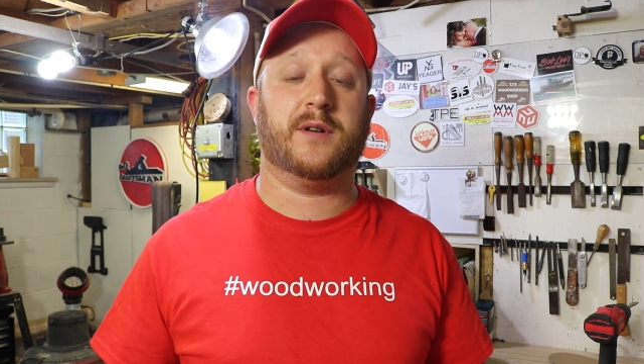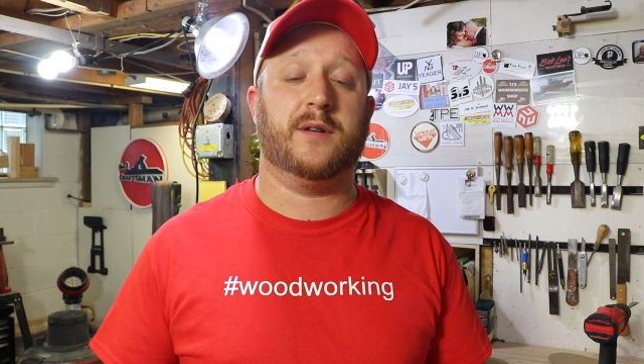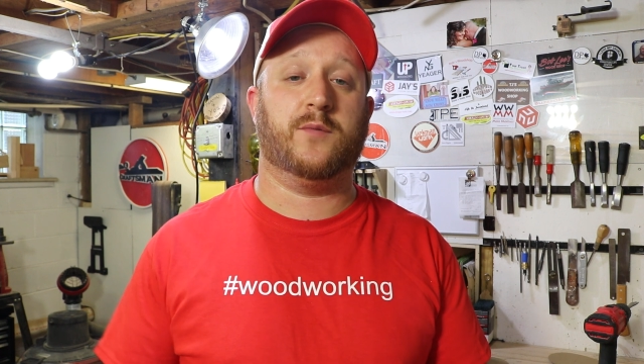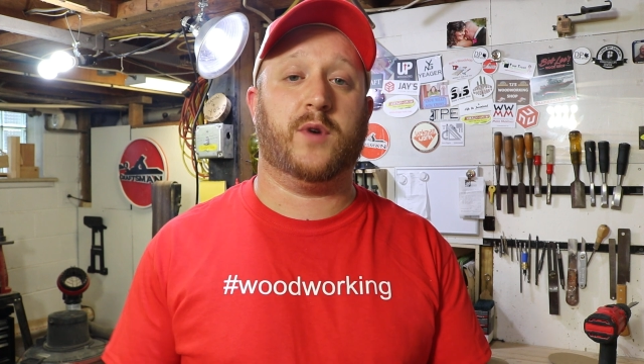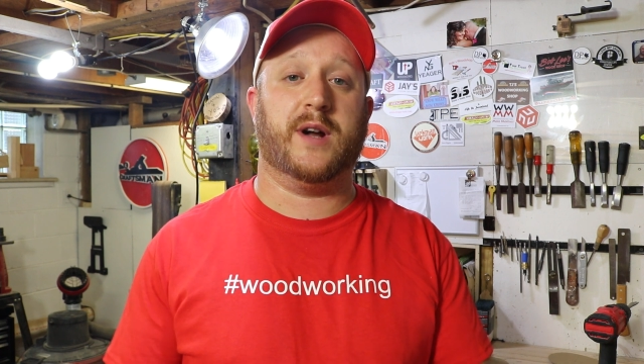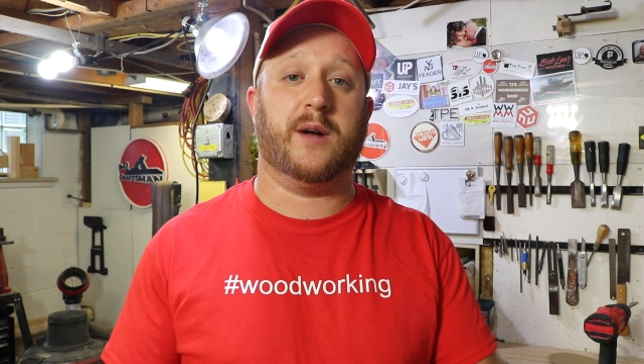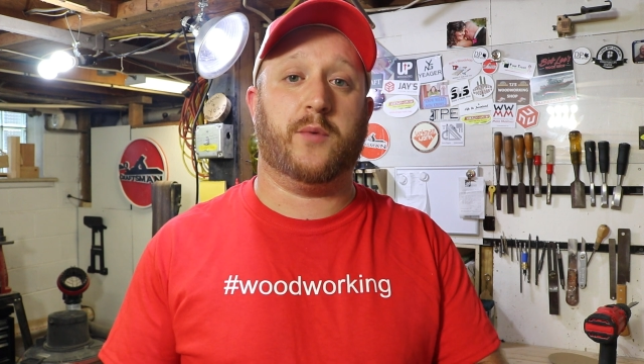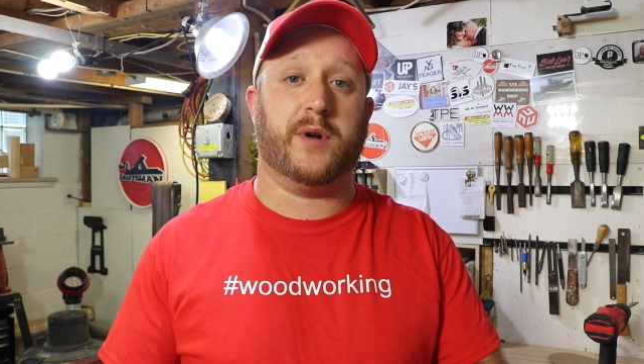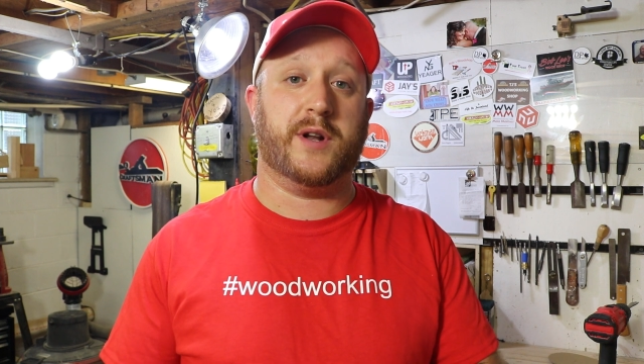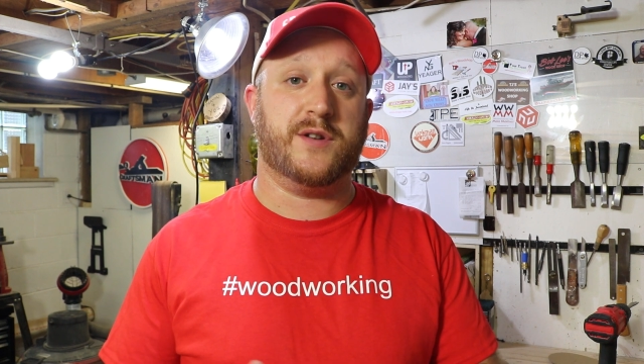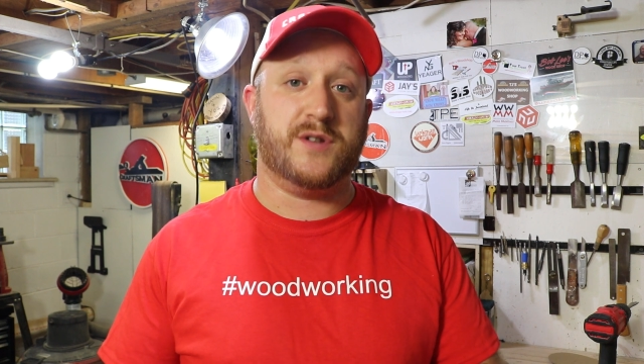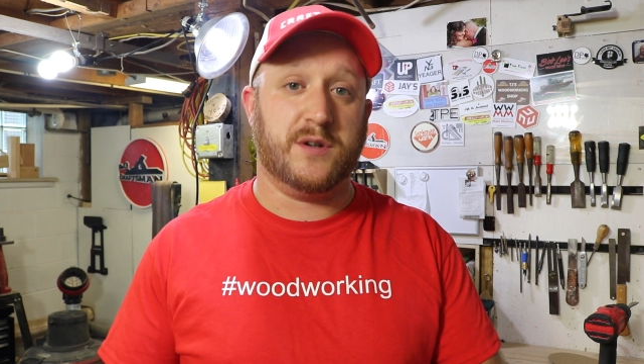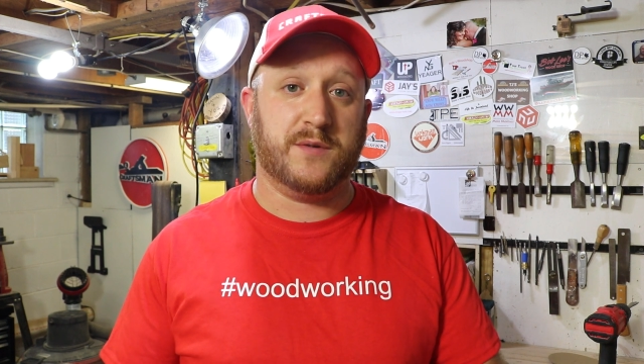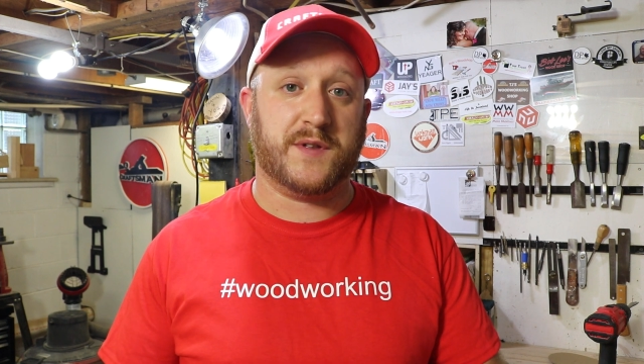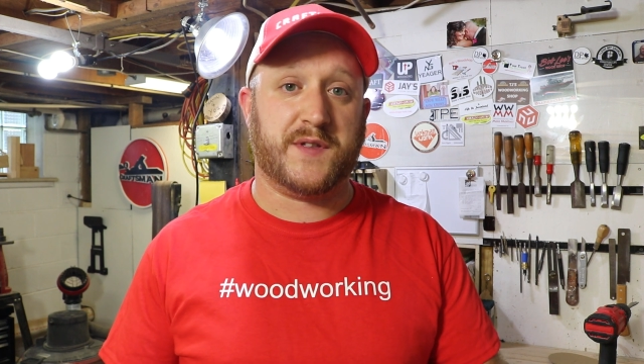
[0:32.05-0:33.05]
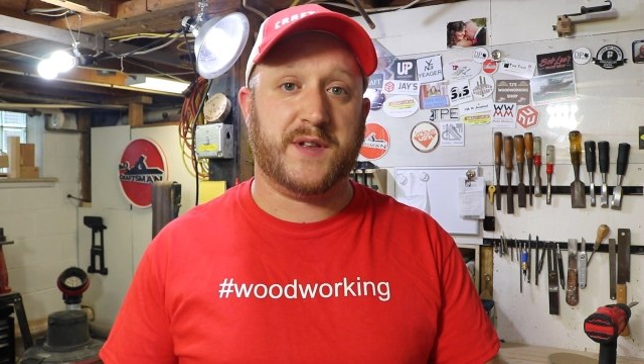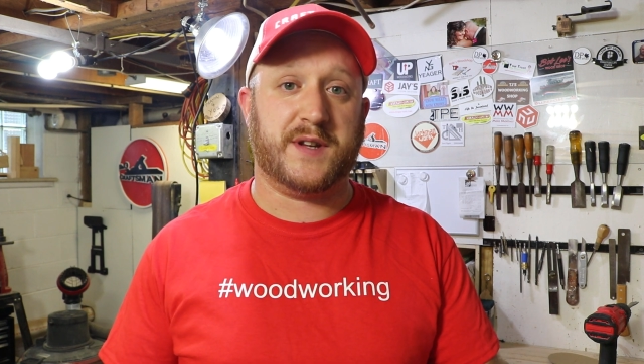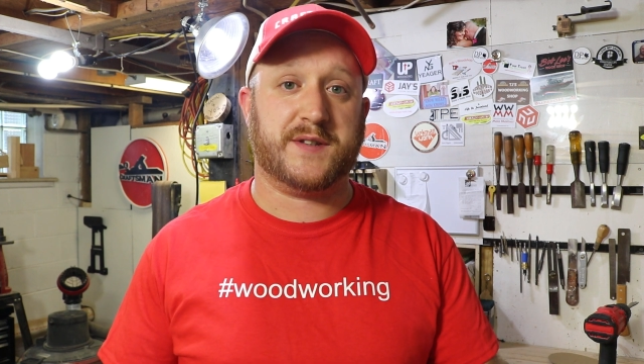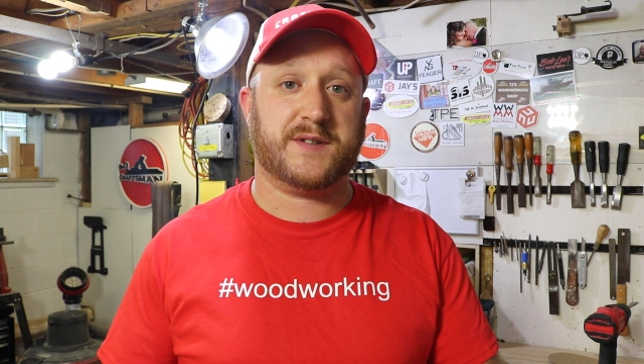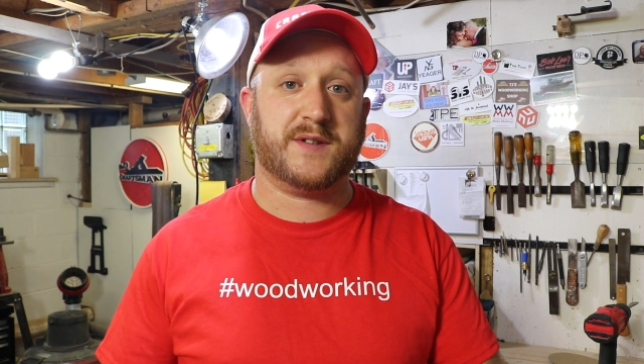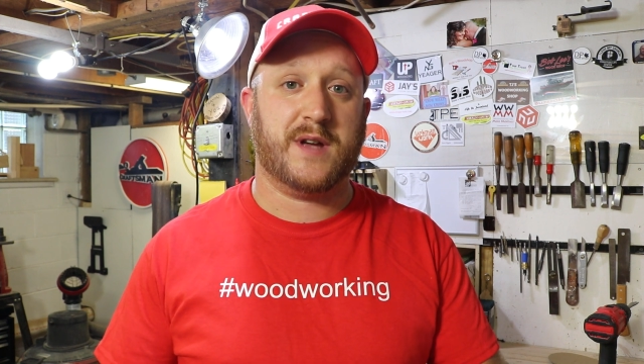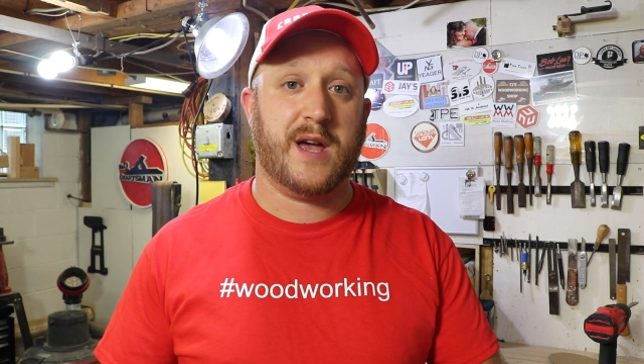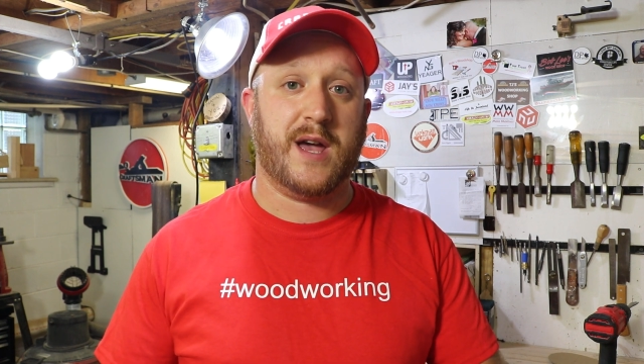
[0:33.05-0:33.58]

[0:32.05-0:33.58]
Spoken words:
and what I want to do with this